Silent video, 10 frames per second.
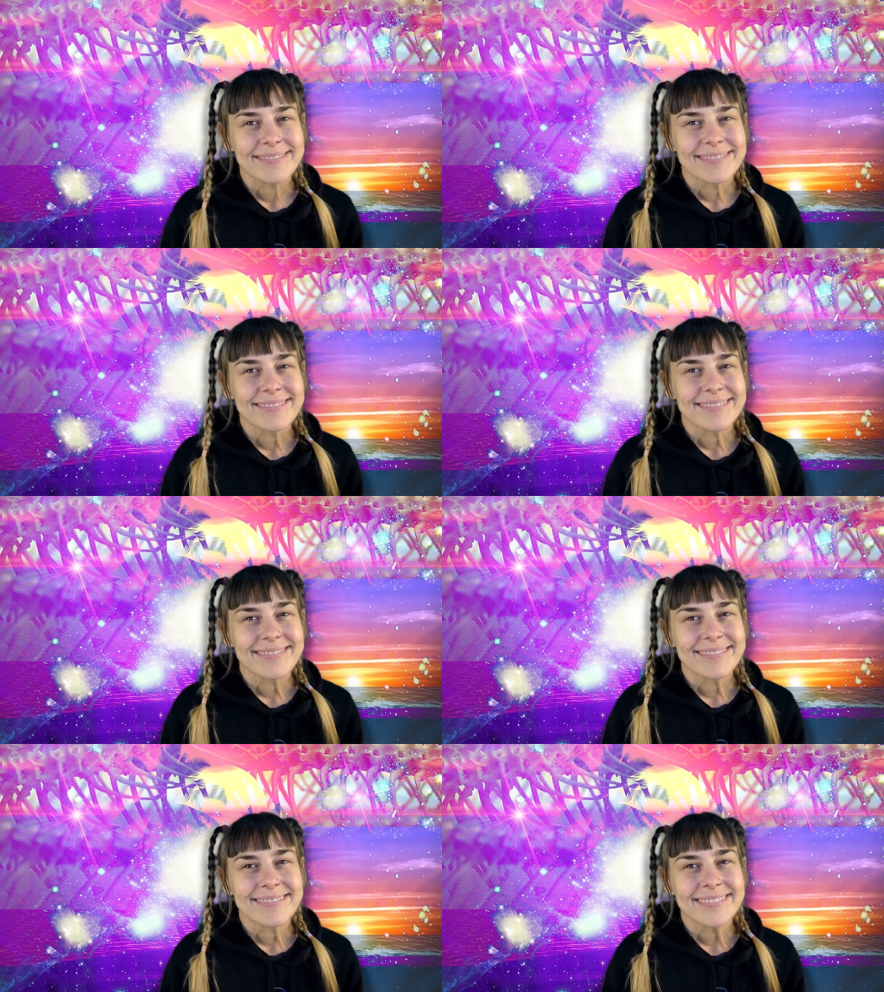
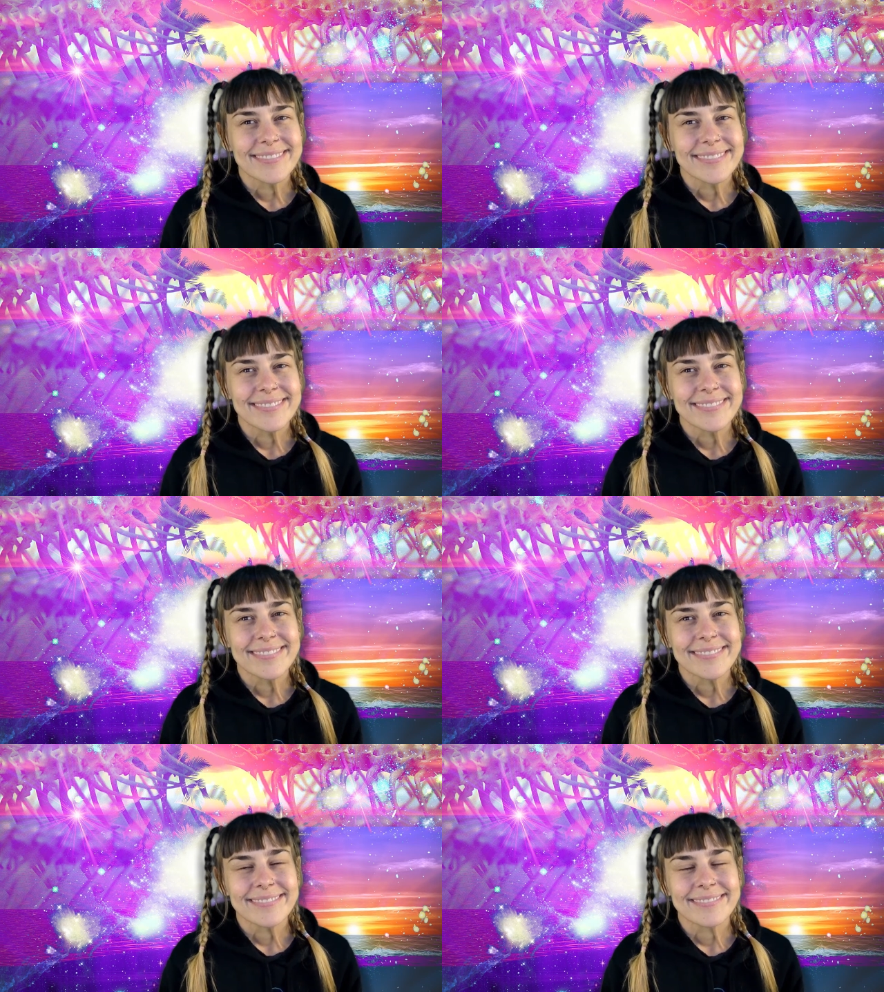
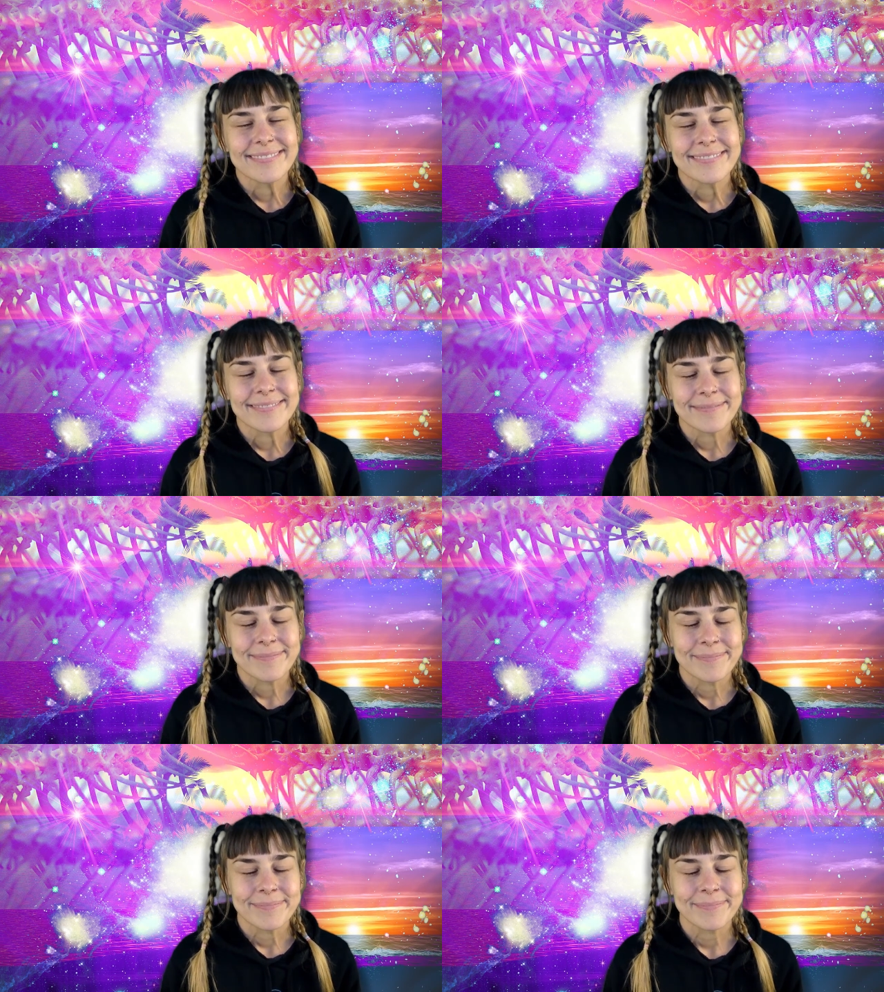No one is speaking in this clip.